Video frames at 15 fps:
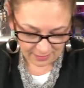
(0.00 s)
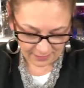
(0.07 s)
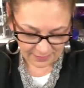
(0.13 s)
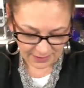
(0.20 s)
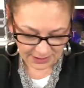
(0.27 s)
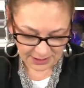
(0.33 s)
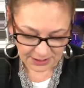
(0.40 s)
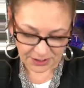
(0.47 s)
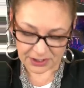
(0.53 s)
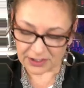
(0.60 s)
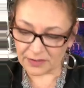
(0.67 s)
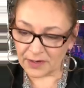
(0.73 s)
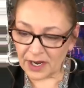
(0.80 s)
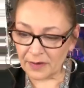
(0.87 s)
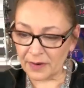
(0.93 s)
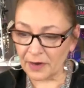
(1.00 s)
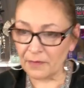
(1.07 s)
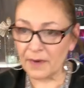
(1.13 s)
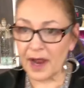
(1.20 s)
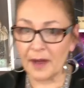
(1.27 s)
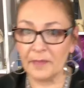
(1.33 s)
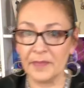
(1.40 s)
the tissue, how I
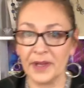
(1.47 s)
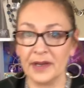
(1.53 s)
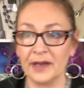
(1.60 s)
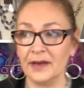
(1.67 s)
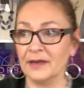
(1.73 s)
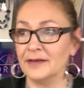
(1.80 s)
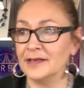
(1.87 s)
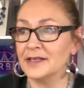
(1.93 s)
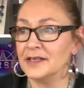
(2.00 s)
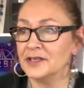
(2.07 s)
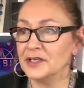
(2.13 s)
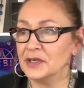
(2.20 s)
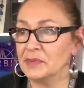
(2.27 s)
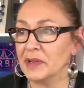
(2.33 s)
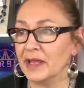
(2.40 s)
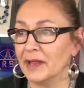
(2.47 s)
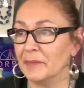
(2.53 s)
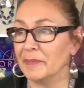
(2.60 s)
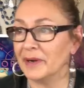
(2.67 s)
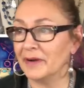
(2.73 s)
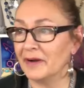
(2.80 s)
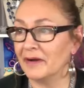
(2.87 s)
wrap it in tissue
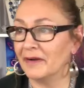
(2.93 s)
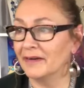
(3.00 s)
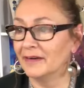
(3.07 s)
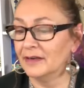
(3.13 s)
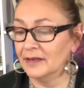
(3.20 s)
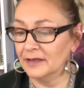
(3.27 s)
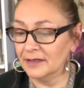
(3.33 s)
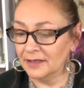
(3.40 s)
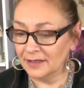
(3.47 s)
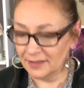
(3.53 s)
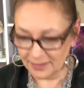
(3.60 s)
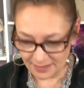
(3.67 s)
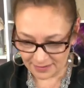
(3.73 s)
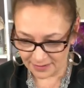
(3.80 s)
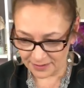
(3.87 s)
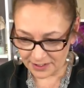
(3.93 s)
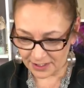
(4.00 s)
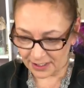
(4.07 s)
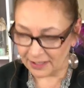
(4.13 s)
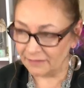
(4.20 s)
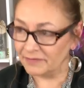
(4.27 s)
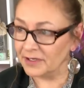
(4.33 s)
paper. She
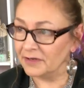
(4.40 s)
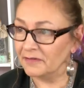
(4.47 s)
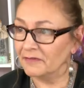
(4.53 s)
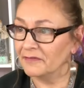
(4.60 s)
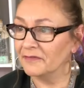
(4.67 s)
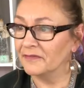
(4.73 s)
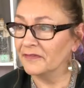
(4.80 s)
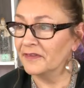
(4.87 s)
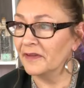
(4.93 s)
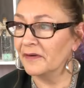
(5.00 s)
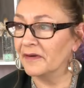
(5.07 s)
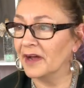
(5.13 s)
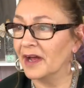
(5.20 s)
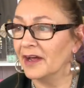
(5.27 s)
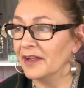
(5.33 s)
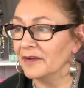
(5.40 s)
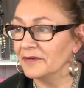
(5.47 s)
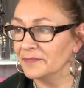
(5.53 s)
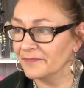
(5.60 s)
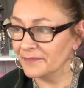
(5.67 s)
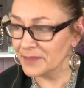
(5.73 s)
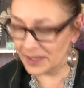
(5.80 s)
loved it. So I am